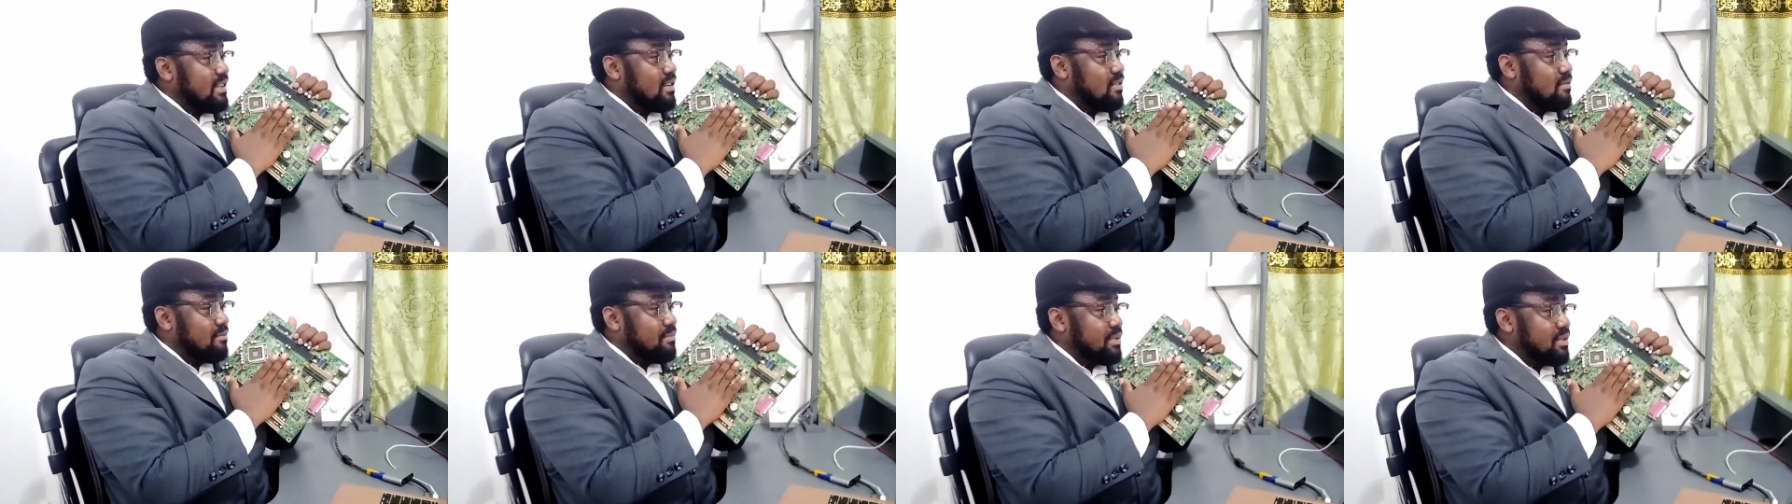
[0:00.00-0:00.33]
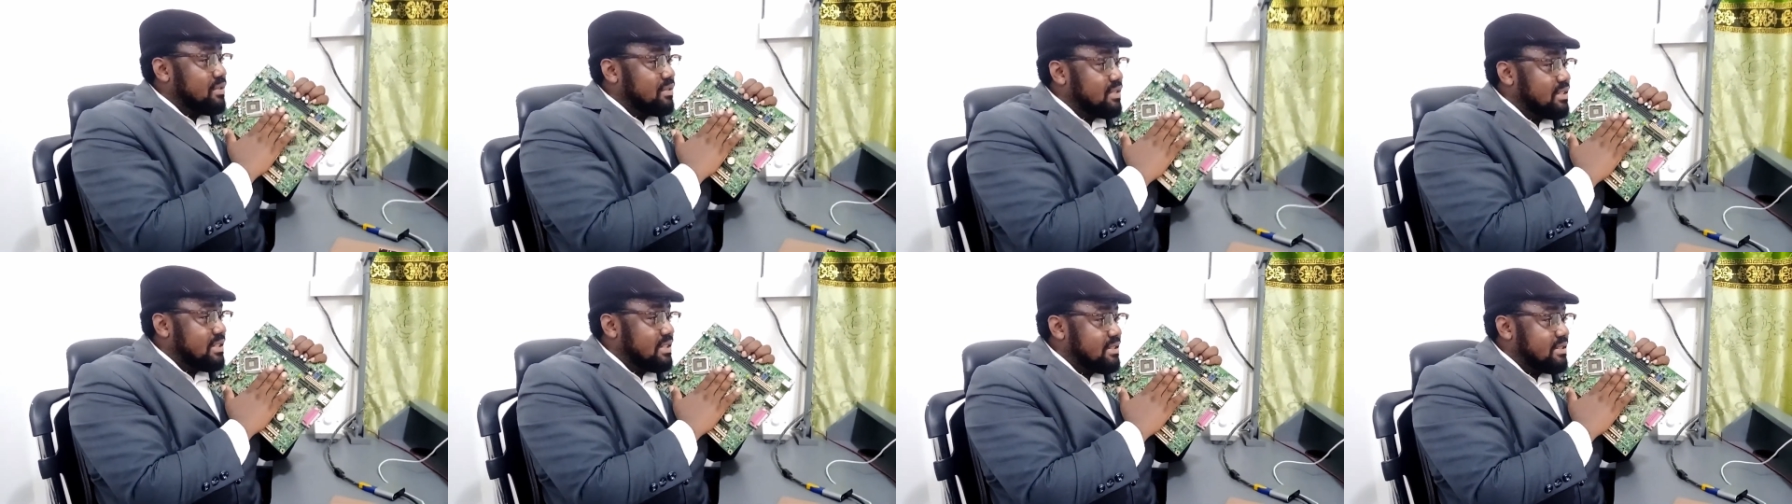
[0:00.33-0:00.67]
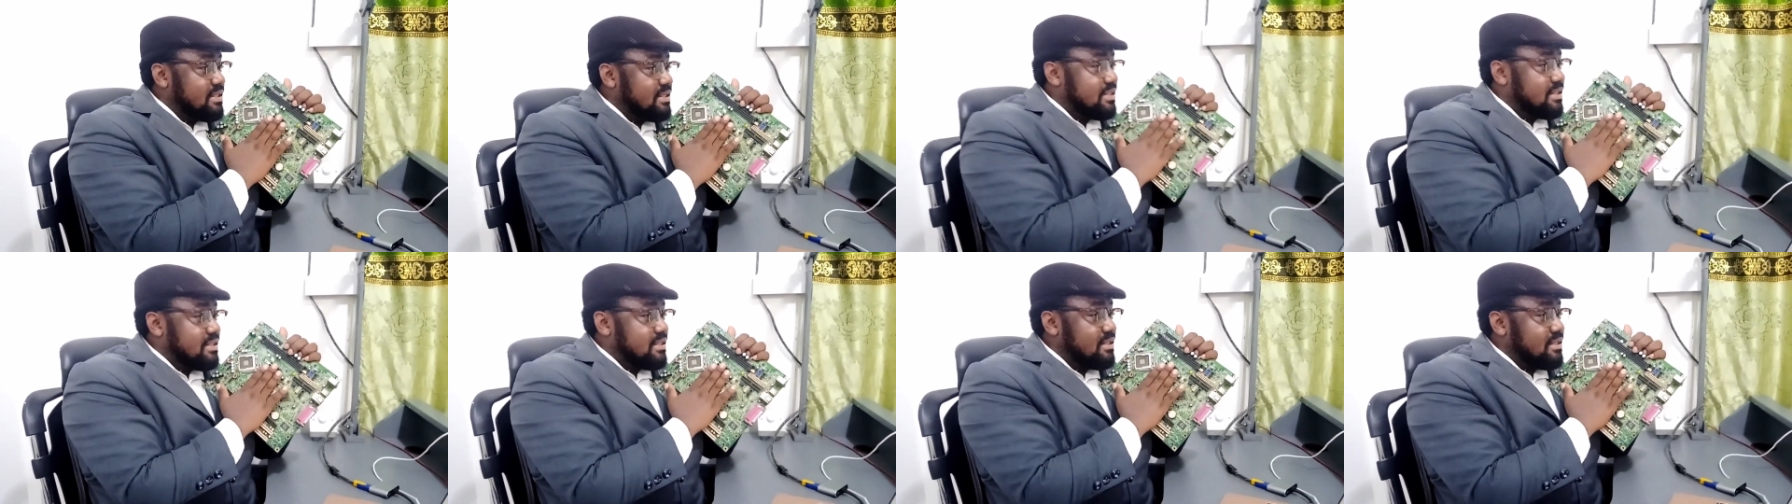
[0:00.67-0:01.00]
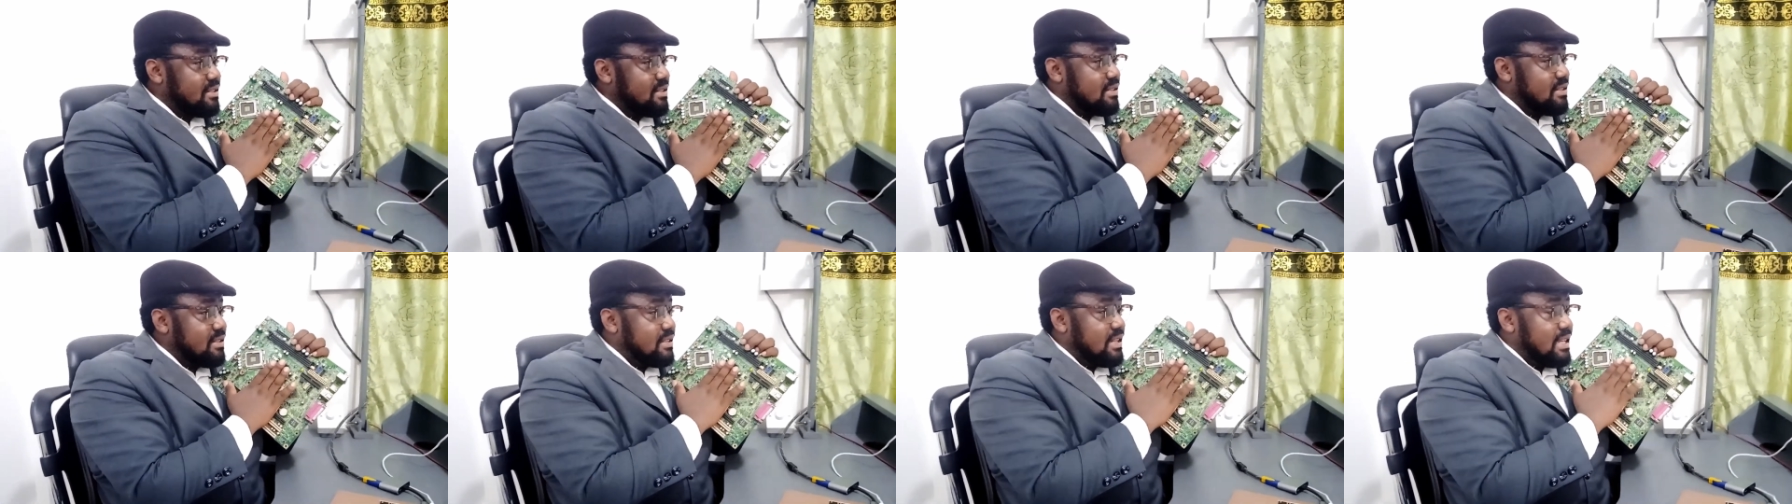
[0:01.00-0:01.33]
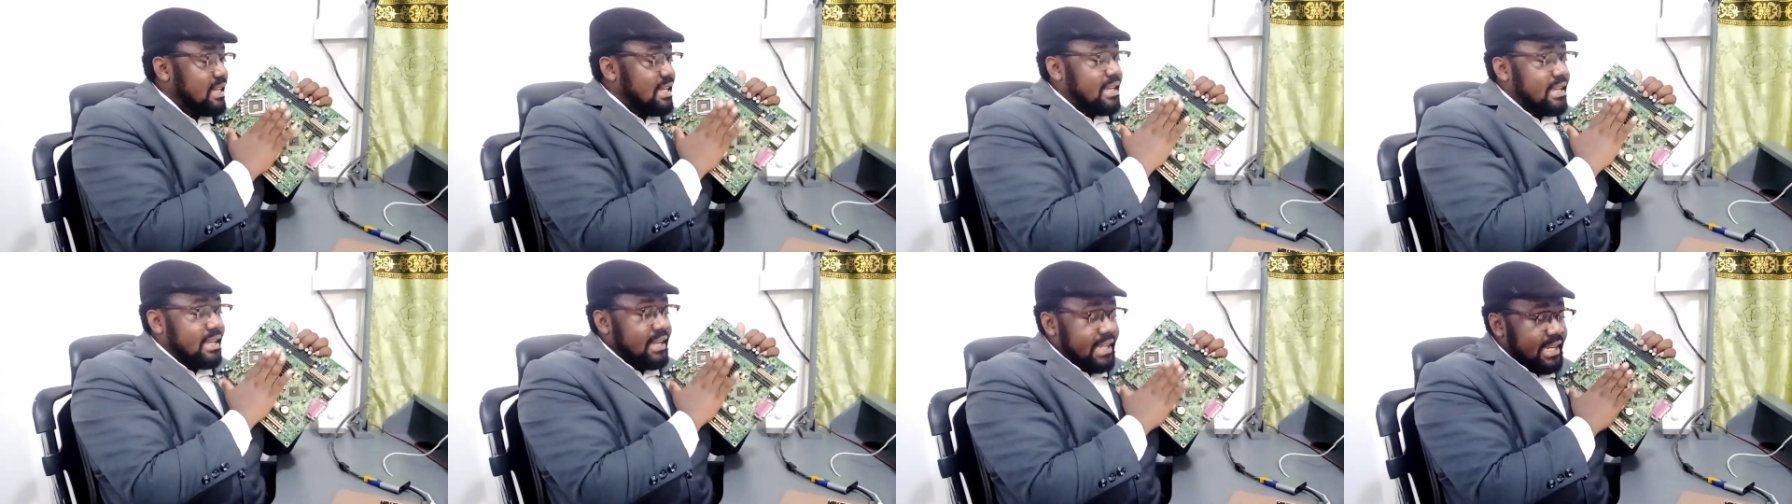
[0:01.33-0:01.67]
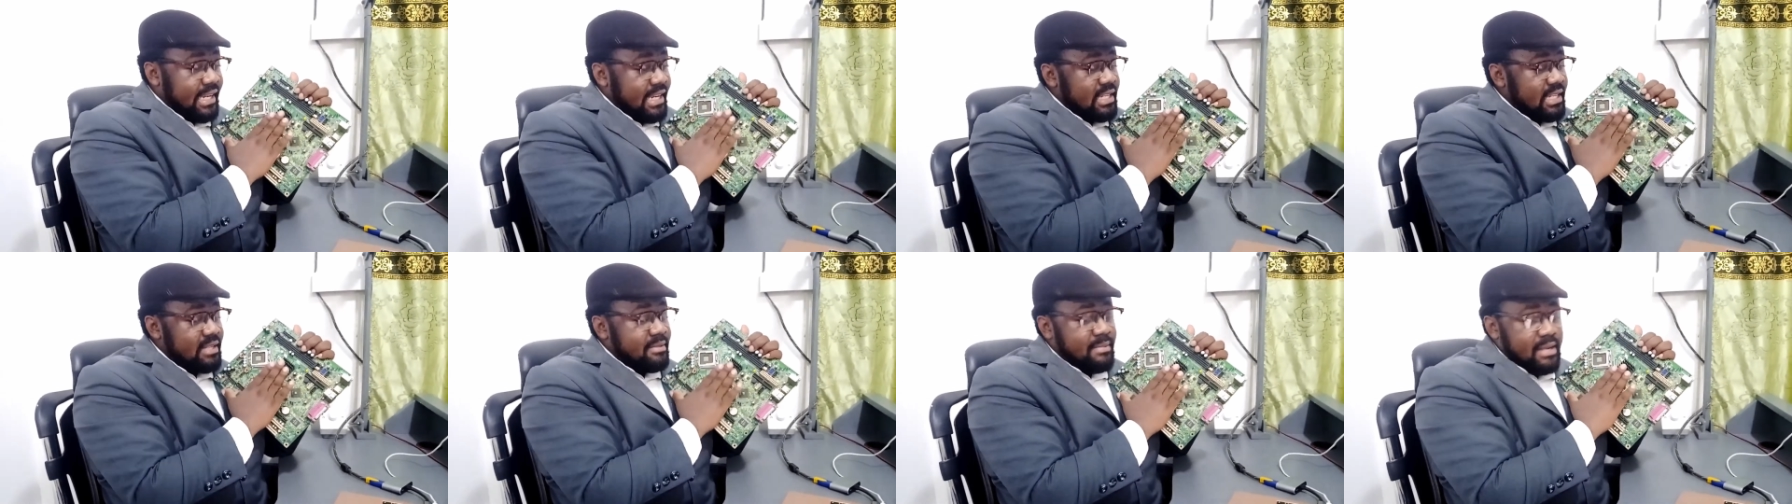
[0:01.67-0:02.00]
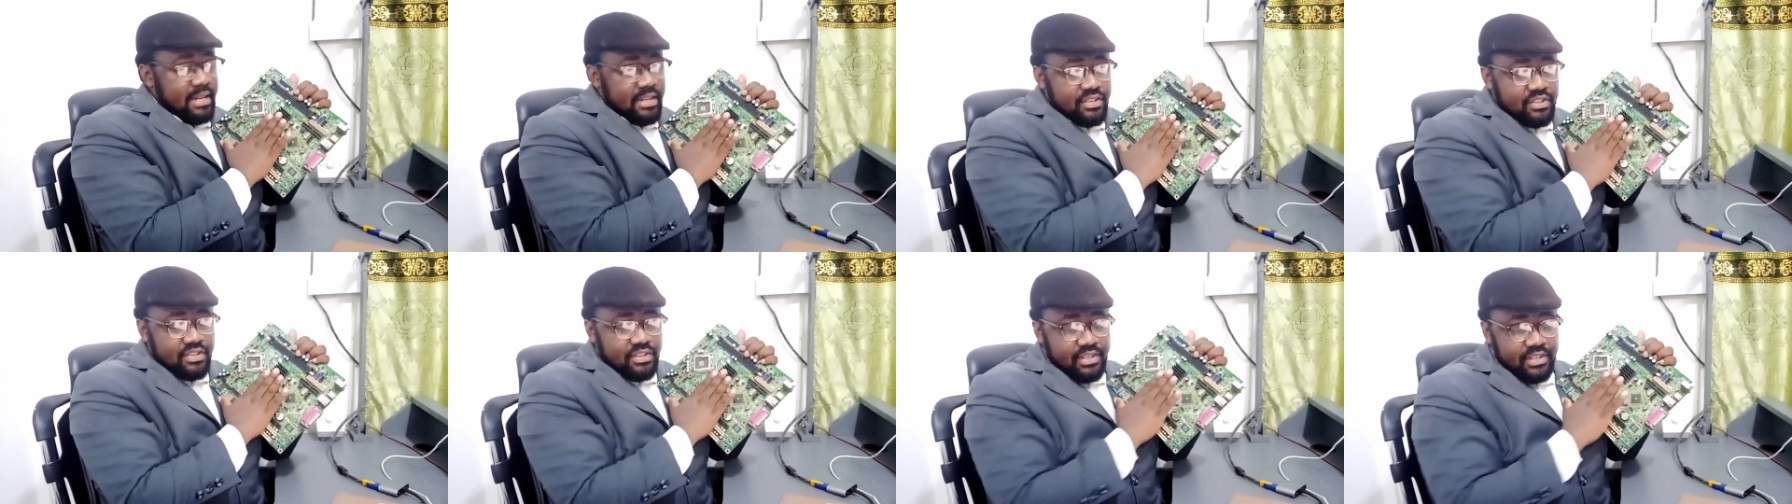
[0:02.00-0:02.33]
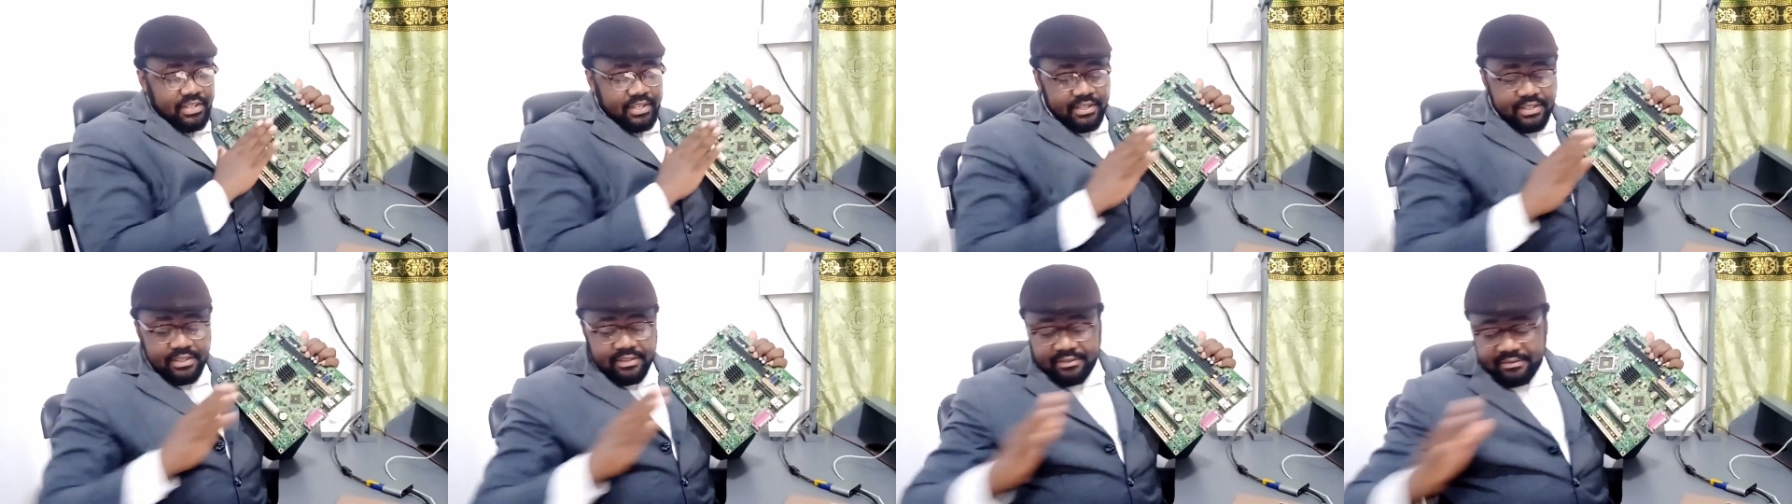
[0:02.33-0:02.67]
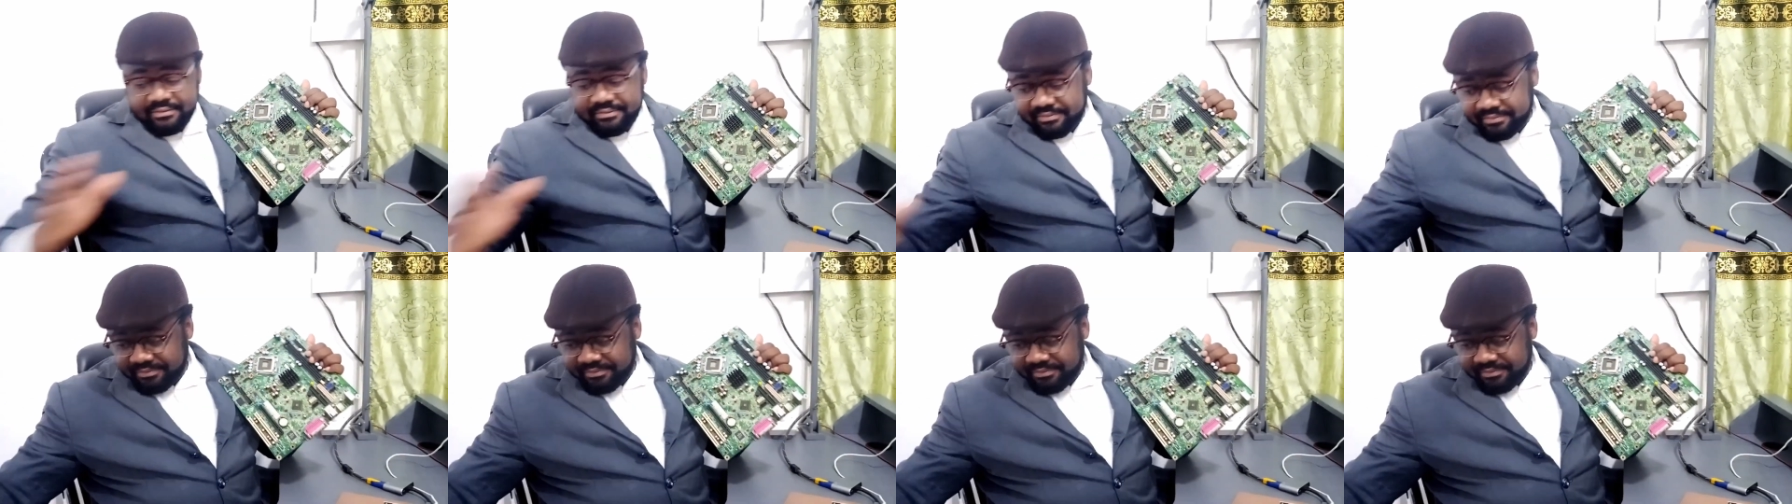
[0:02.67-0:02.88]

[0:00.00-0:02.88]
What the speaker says: computers. In this machine,